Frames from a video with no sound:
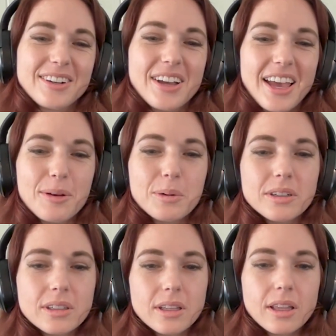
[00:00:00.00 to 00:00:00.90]
Okay,
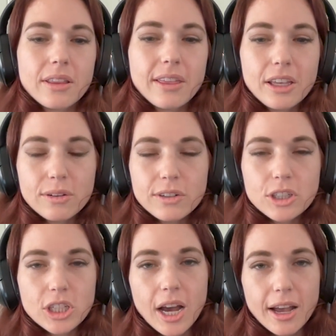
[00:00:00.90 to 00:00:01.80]
well, thank you for
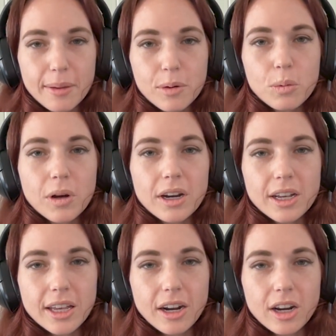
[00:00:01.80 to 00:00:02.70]
your time. Where
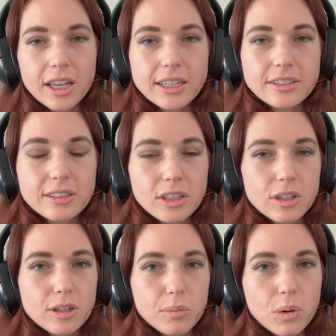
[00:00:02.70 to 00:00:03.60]
can our guests
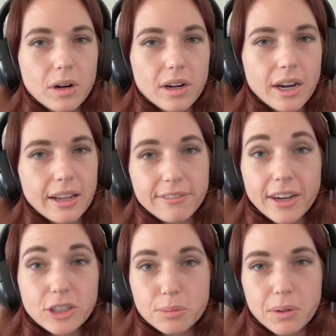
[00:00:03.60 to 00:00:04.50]
learn more and
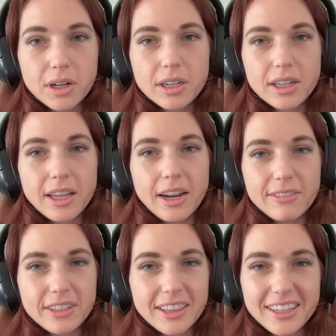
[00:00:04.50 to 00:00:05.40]
find your book and
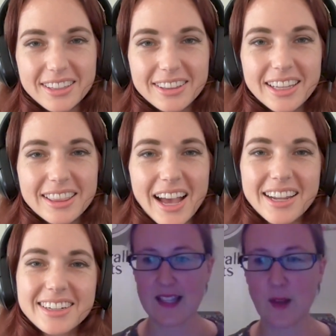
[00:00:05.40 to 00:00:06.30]
everything like that?
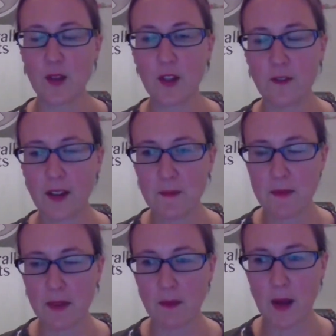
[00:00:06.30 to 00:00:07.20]
So you can find me,
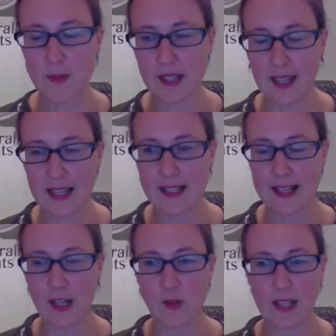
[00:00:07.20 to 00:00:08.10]
my website is
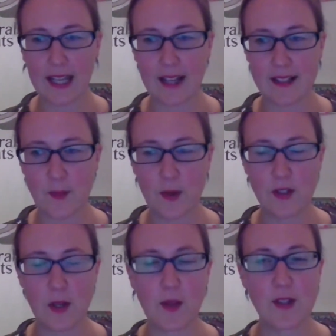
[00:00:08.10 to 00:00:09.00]
Naturally Cats,
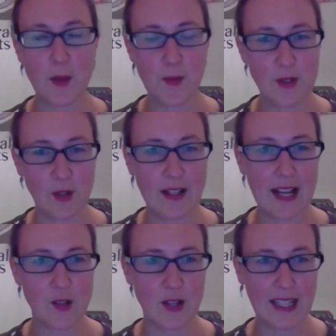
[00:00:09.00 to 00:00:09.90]

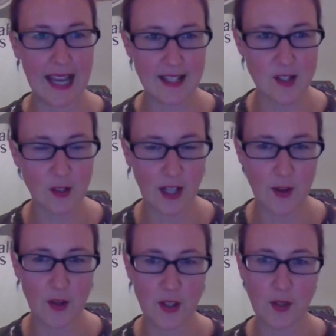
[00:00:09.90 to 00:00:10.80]

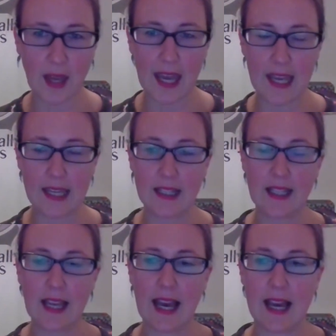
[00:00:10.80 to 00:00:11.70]
www.naturallycats.co.uk,
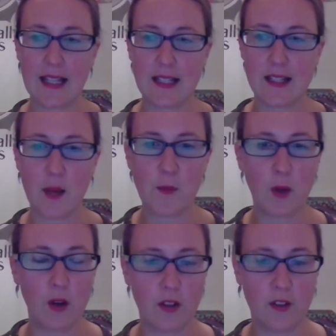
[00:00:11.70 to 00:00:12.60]
and I'm
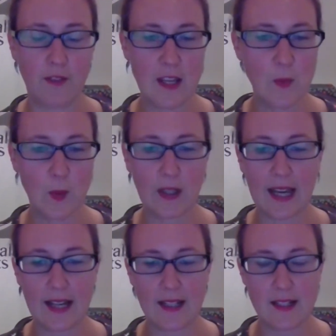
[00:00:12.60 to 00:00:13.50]
on Facebook
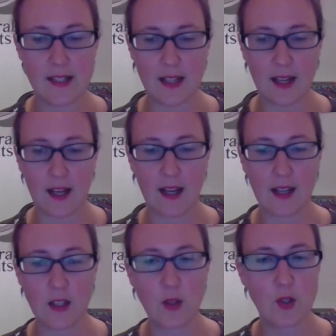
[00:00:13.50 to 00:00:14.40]
and
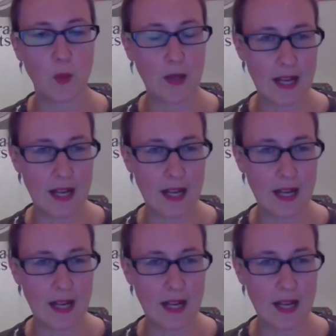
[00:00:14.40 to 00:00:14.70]
YouTube and